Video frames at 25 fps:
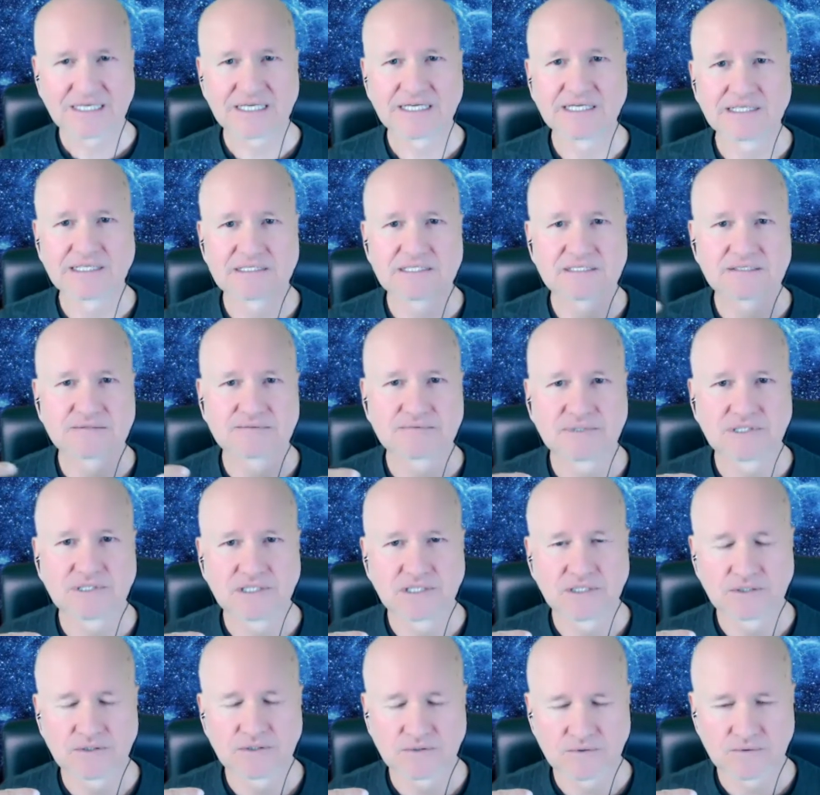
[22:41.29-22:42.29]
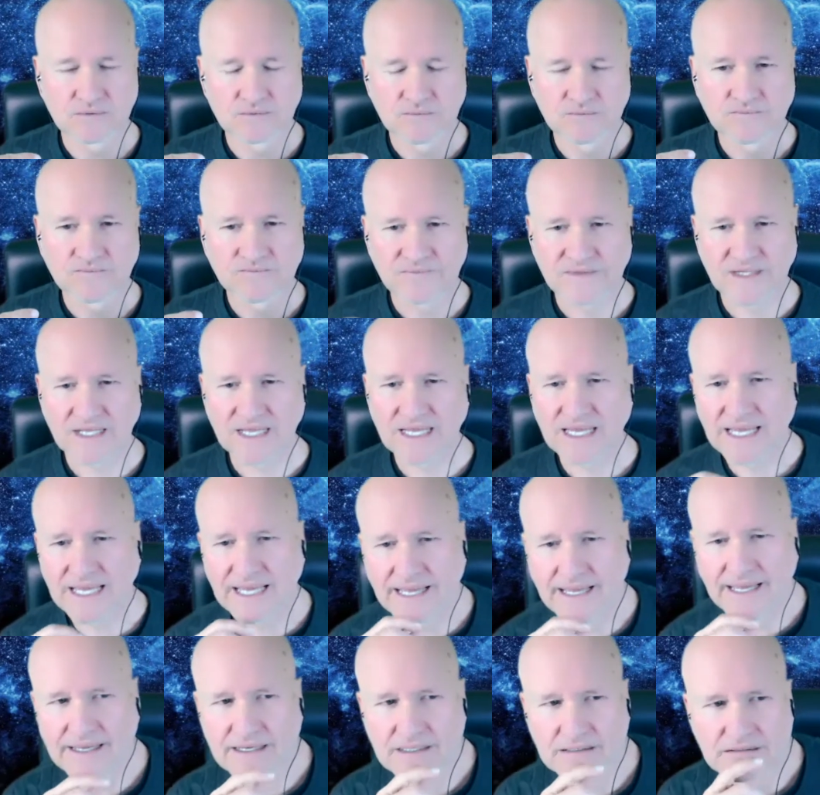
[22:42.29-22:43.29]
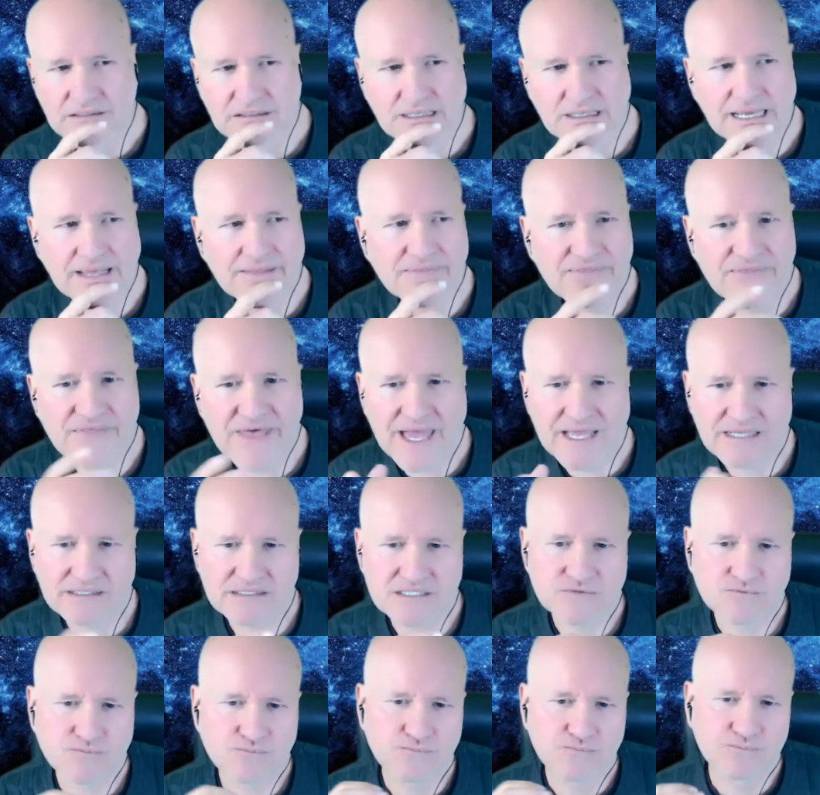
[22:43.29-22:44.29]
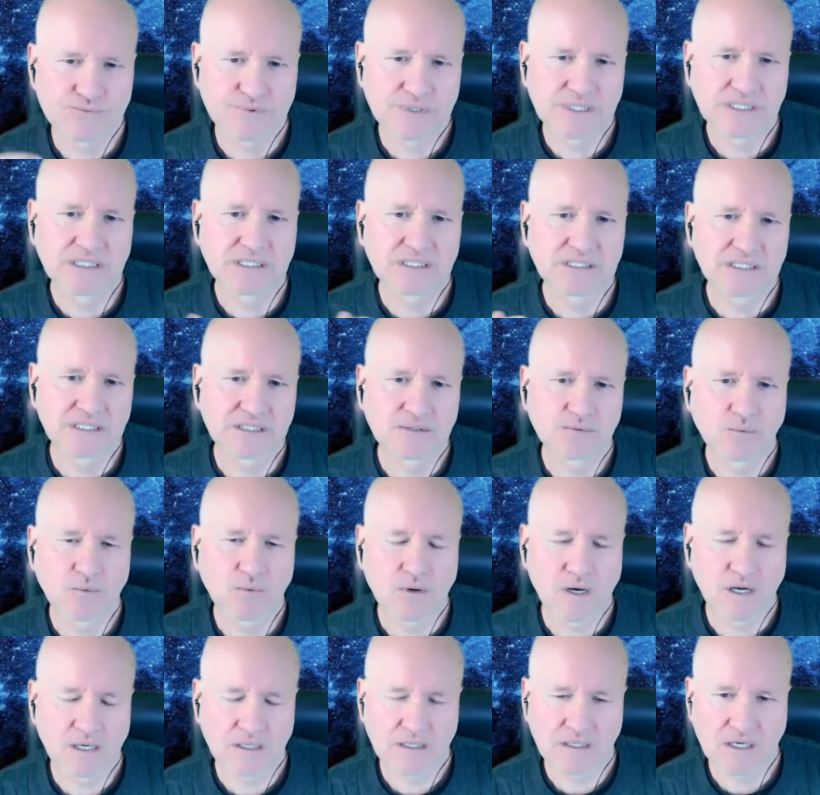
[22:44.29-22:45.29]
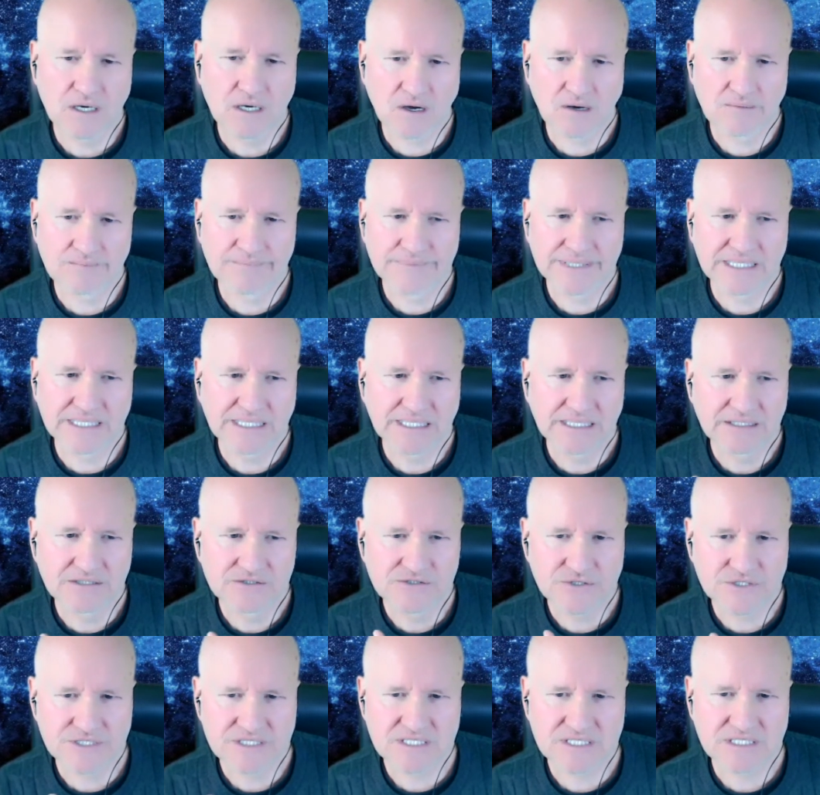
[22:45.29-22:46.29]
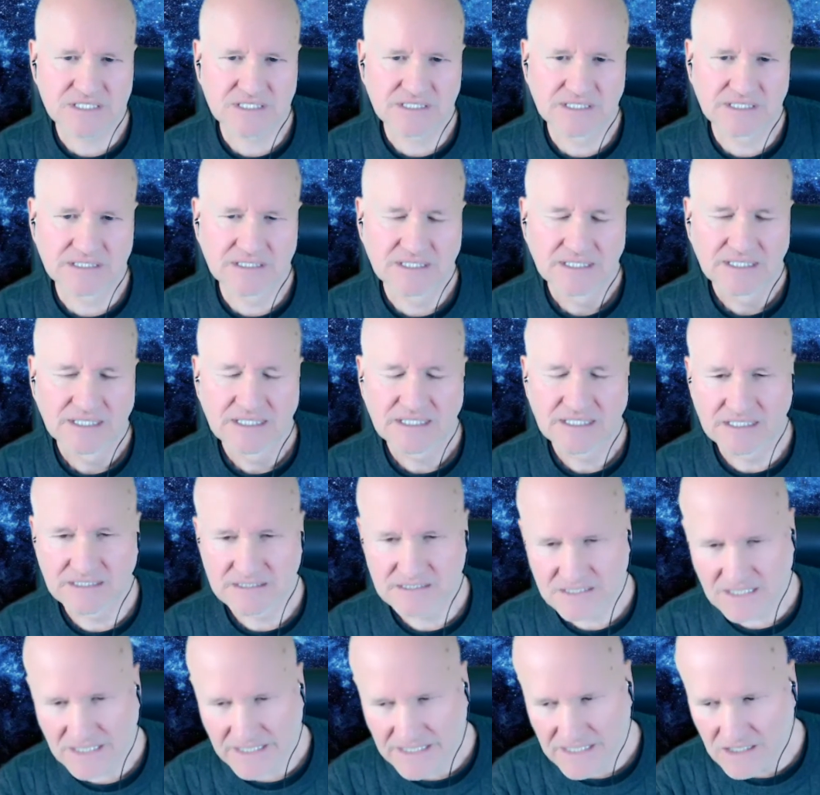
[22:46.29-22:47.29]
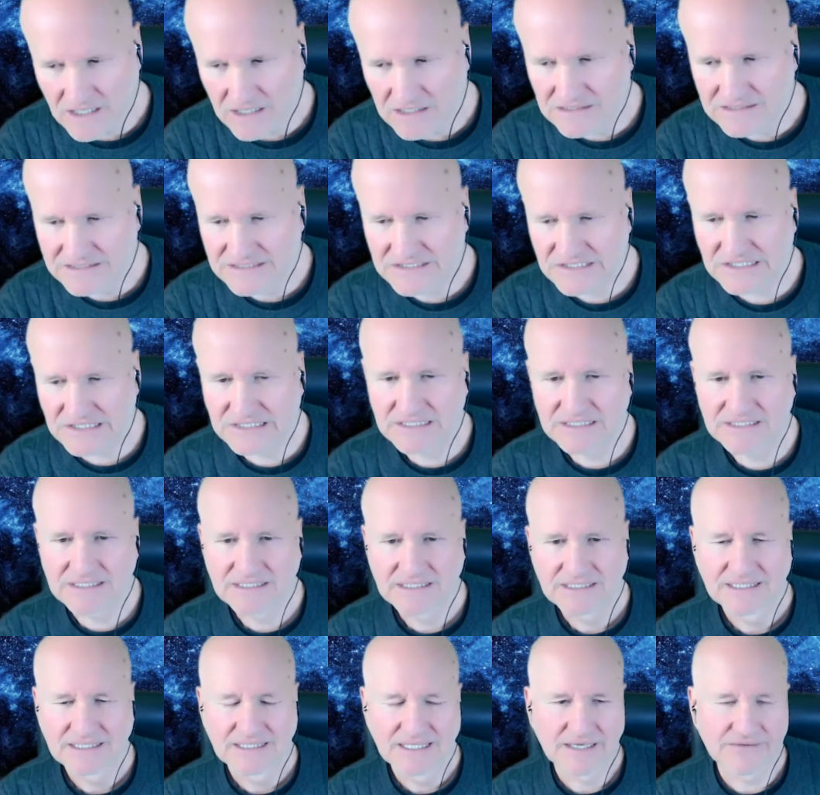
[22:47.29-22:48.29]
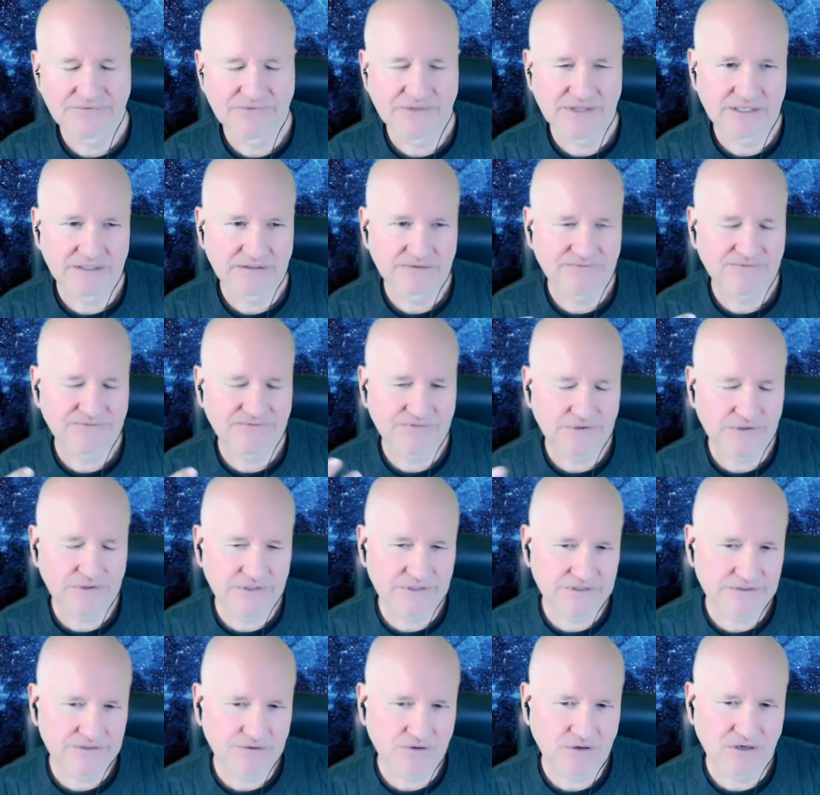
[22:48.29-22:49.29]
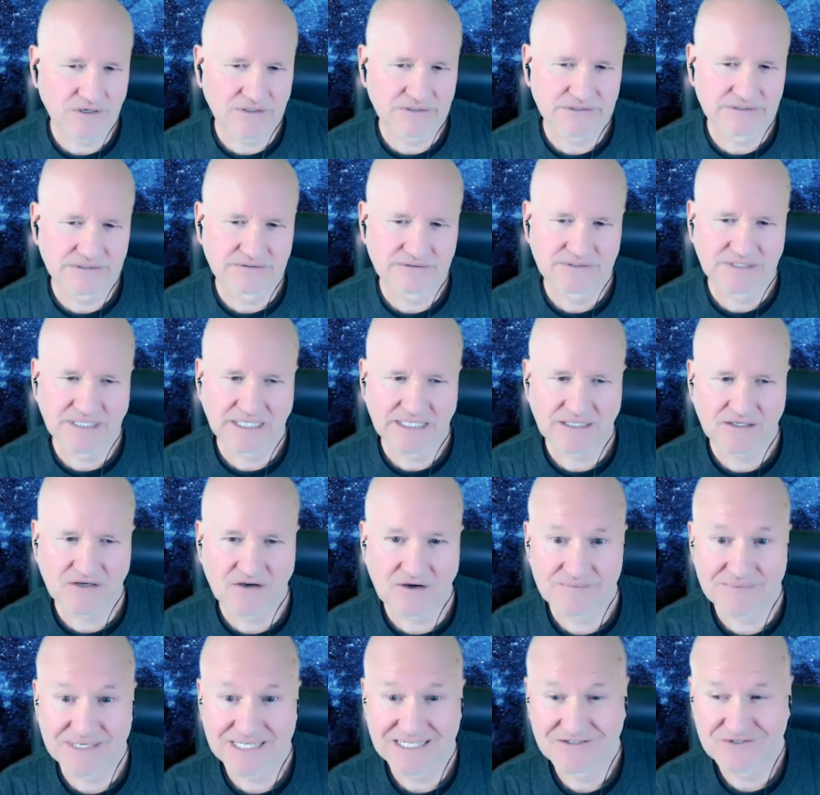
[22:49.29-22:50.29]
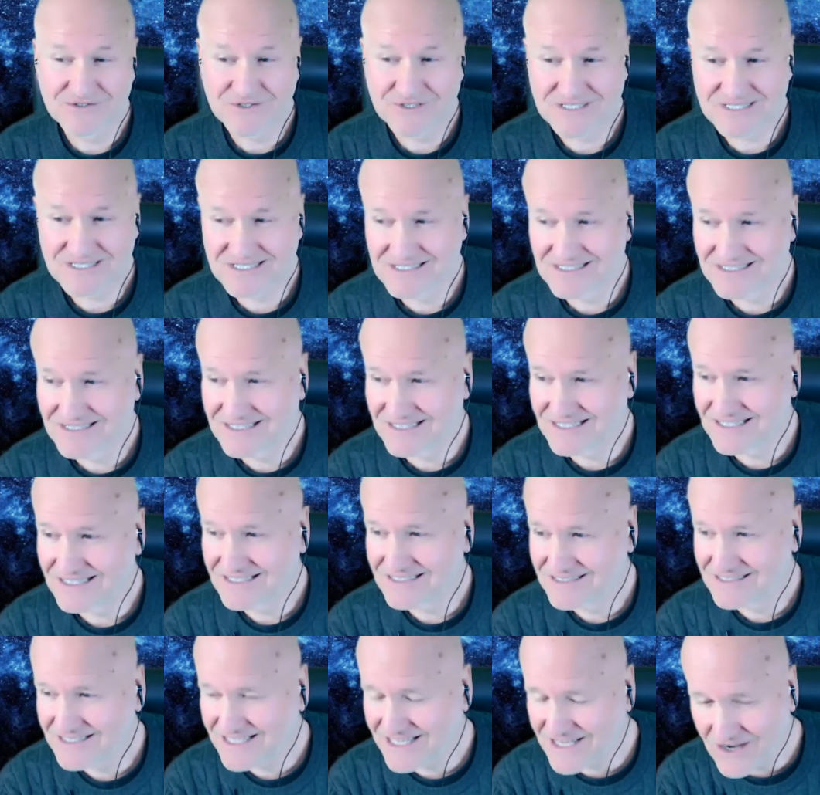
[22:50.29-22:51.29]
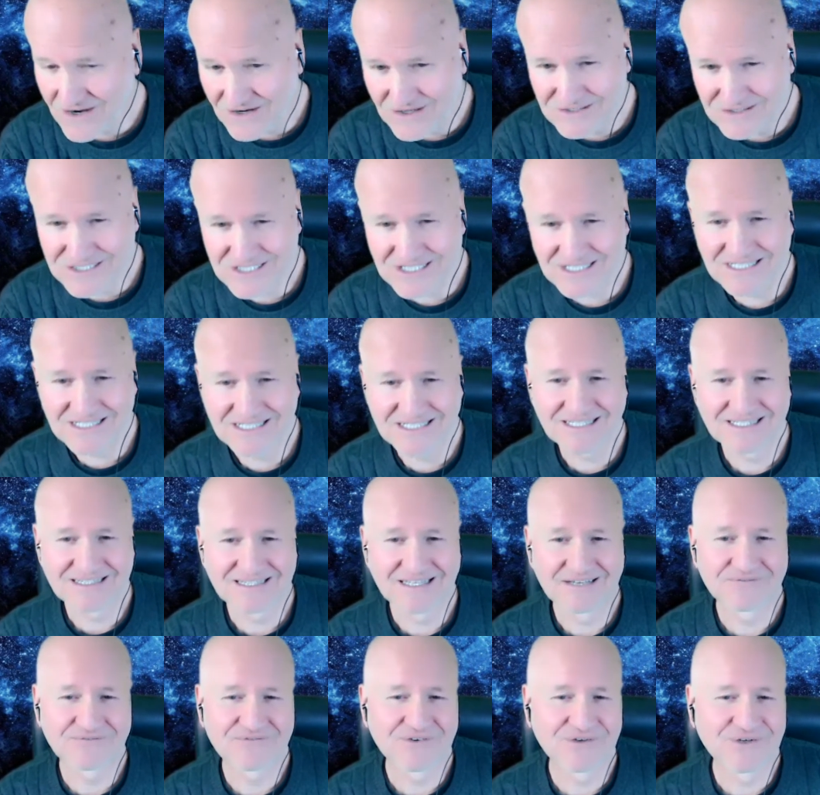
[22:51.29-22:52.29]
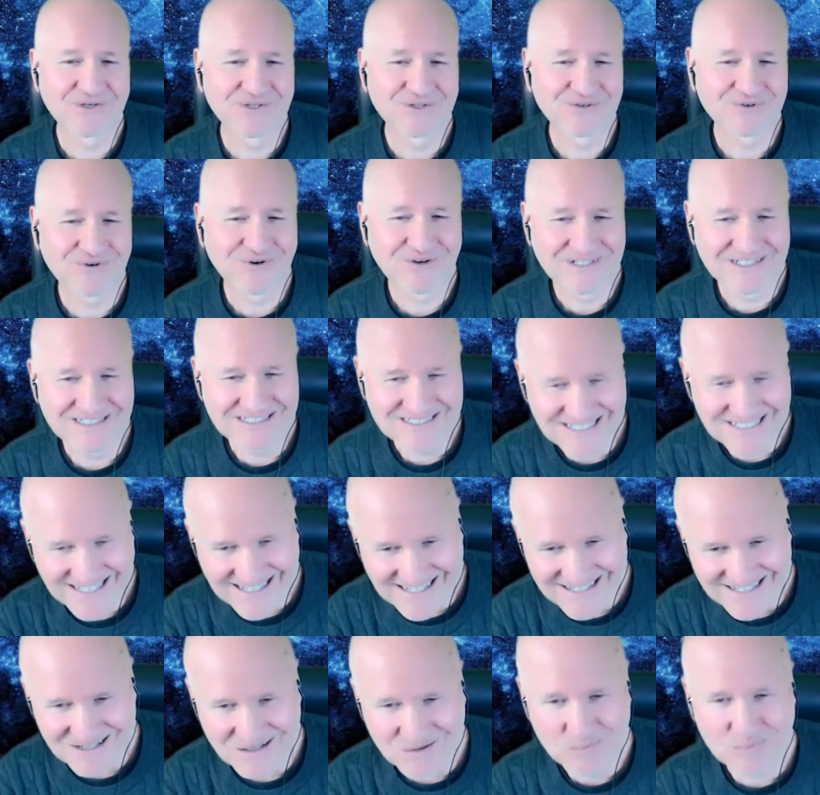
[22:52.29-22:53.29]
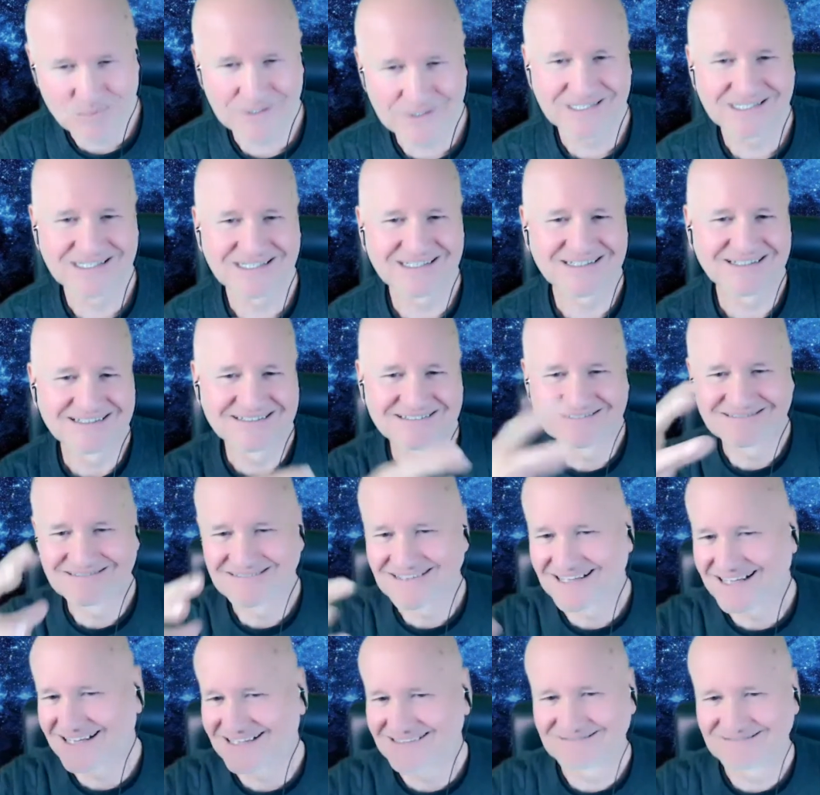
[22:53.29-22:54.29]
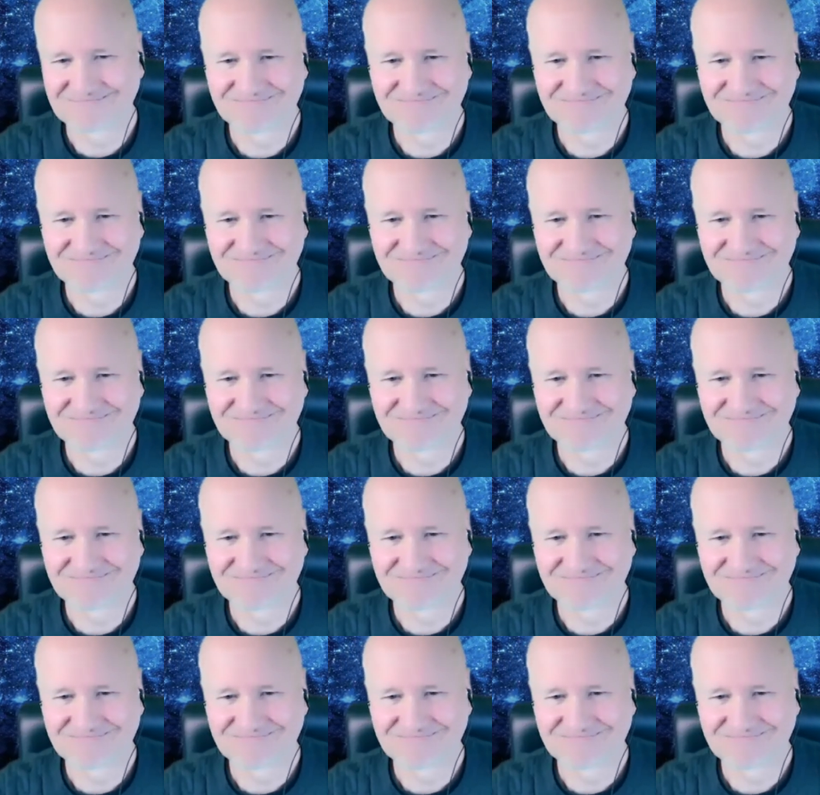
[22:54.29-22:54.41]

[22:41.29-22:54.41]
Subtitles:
It's you. And that's really what got me interested in psychology. And then further on, it got me interested in coaching, and then further on into NLP and